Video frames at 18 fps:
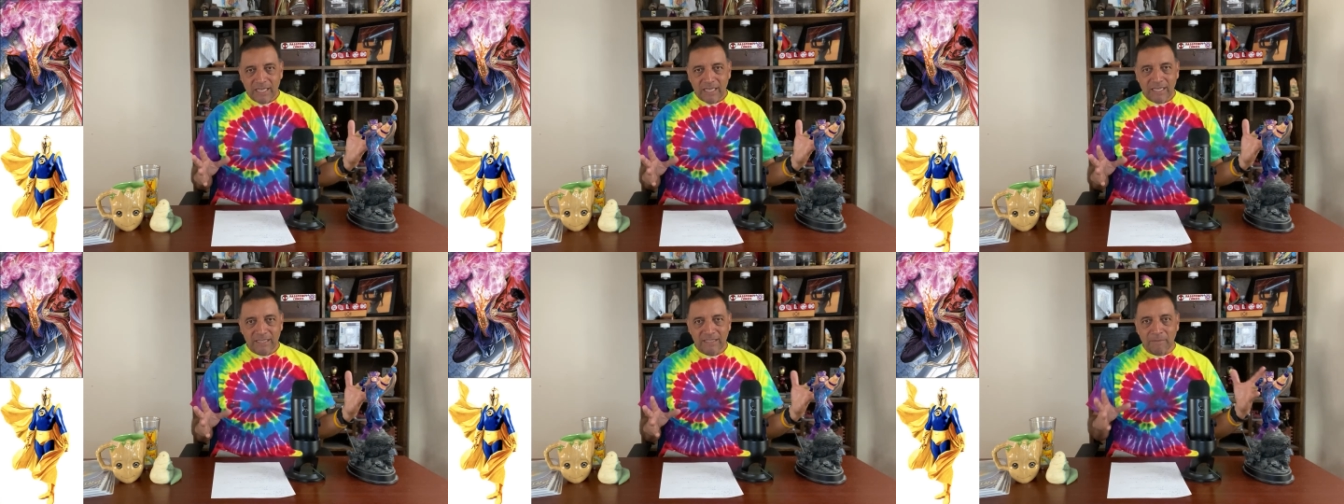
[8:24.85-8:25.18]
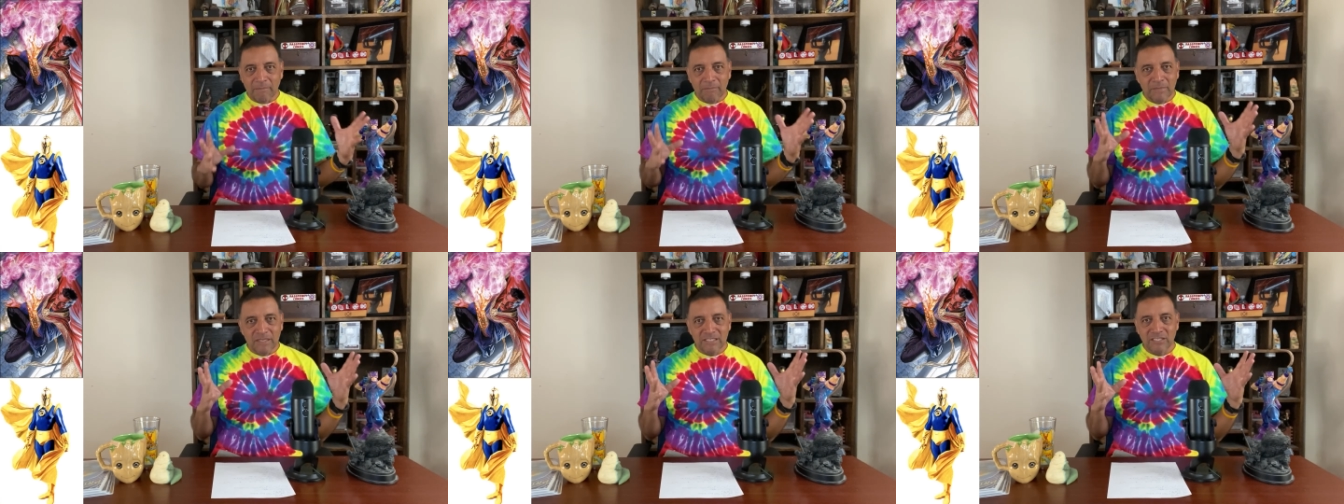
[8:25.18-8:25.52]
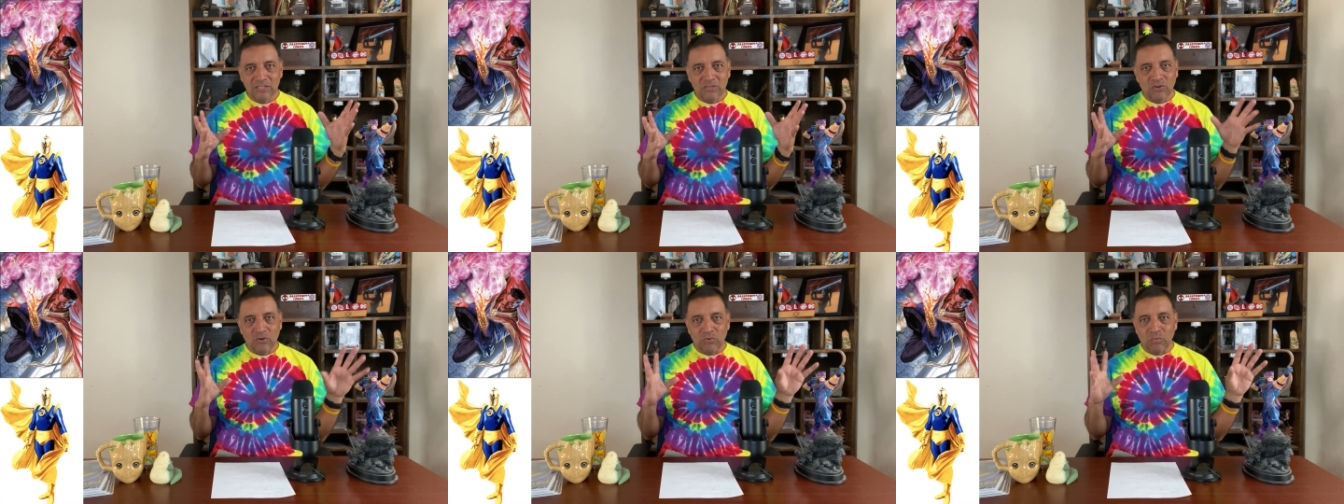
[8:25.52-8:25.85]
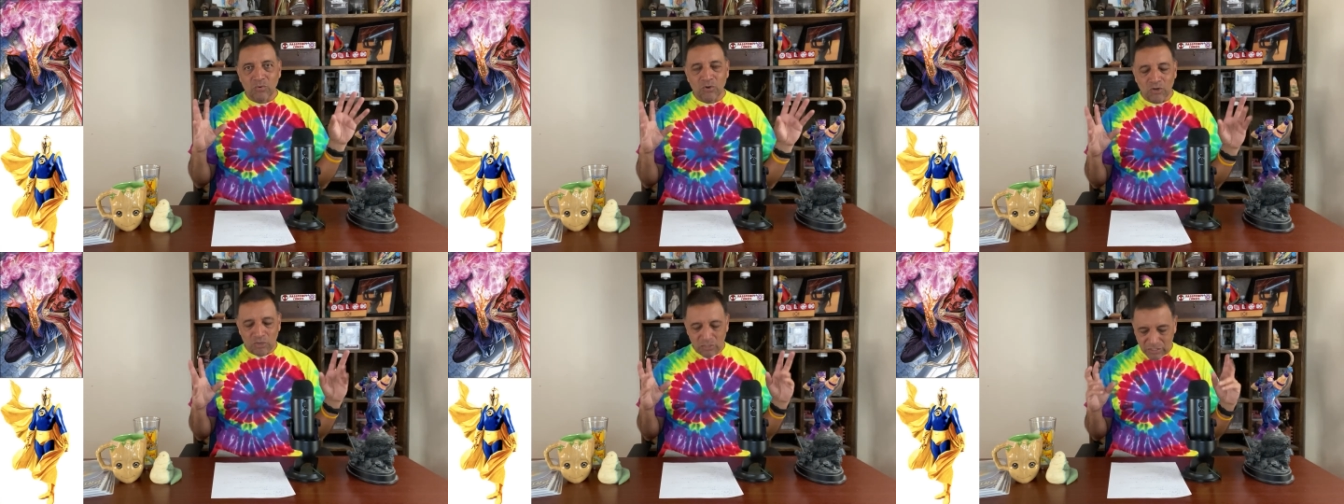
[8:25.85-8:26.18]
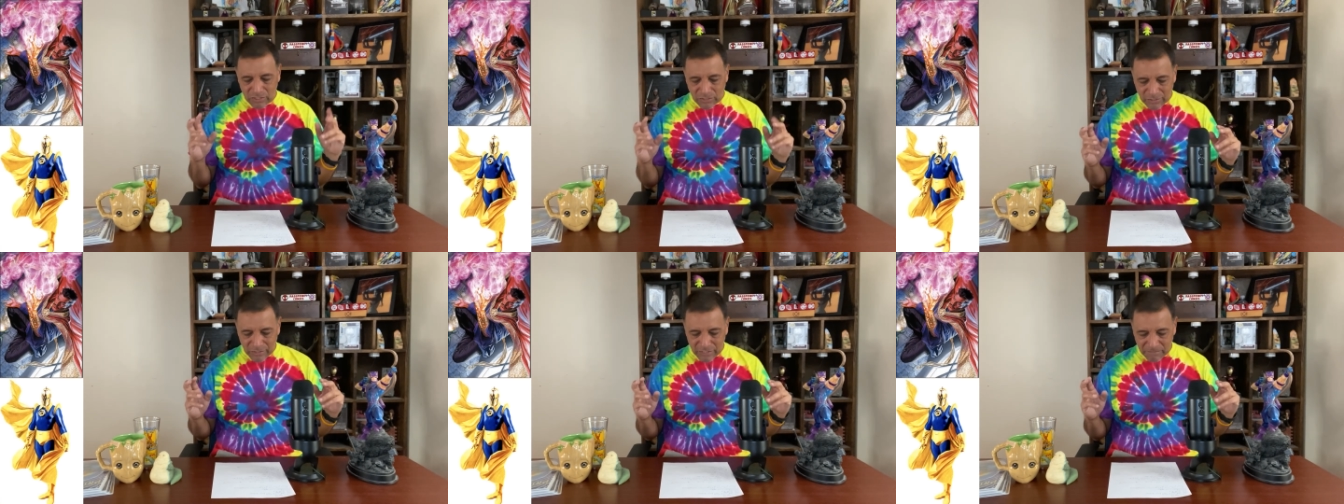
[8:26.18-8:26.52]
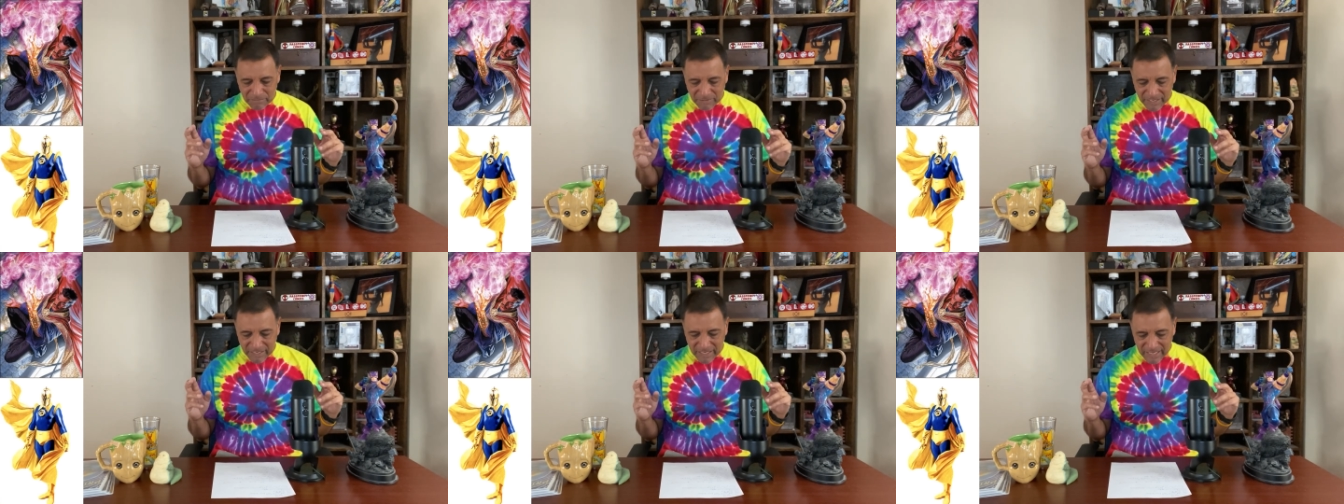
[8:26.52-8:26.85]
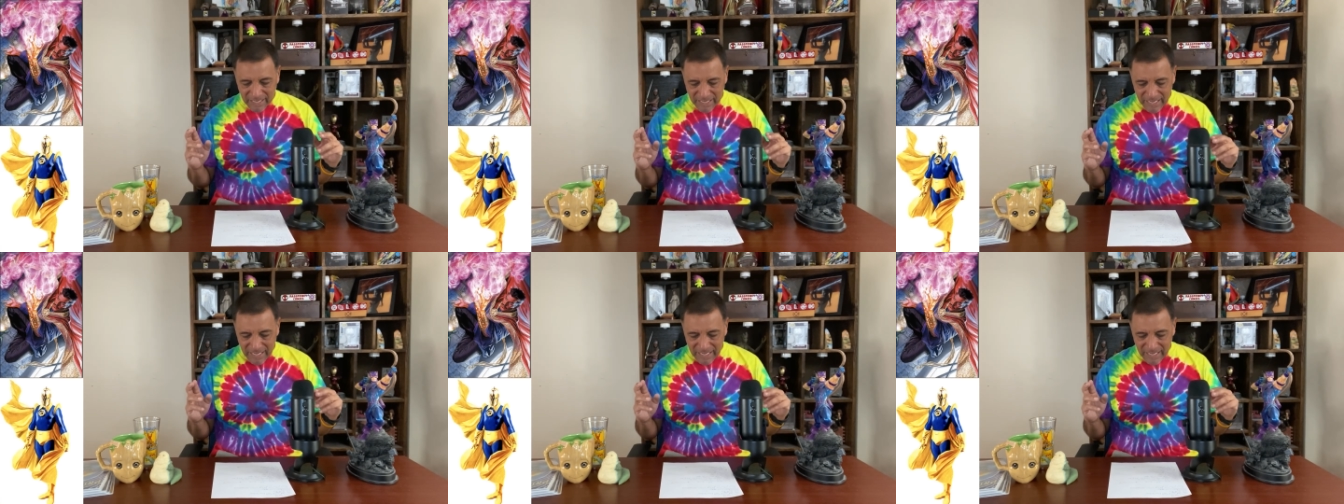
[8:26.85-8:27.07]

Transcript: in the mystical world, so to speak,